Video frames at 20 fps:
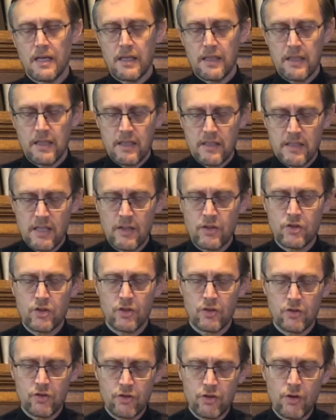The
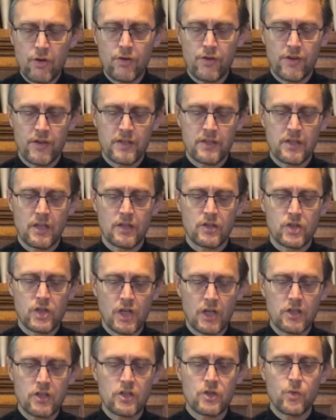Ascension truth is that
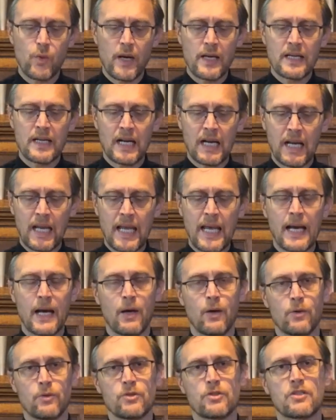just when
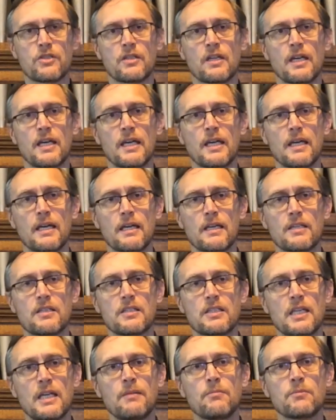clouds
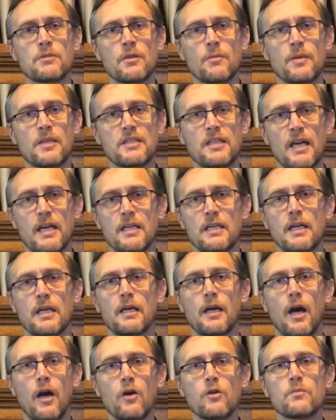seem to be taking
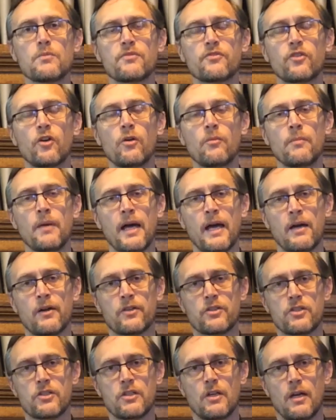hope from our
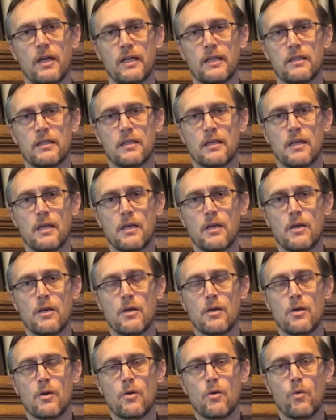sight,
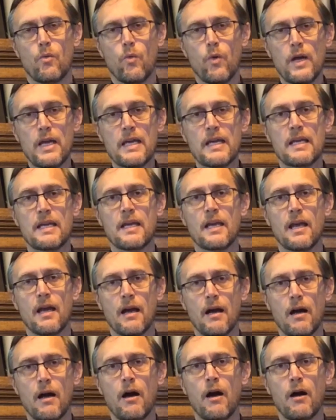we
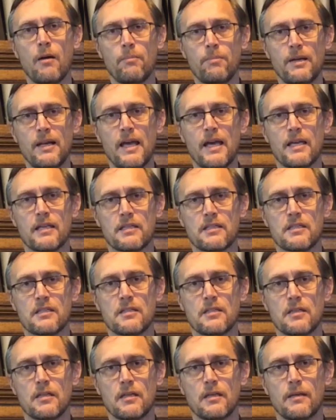are
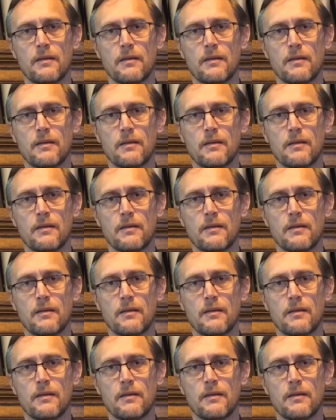blessed.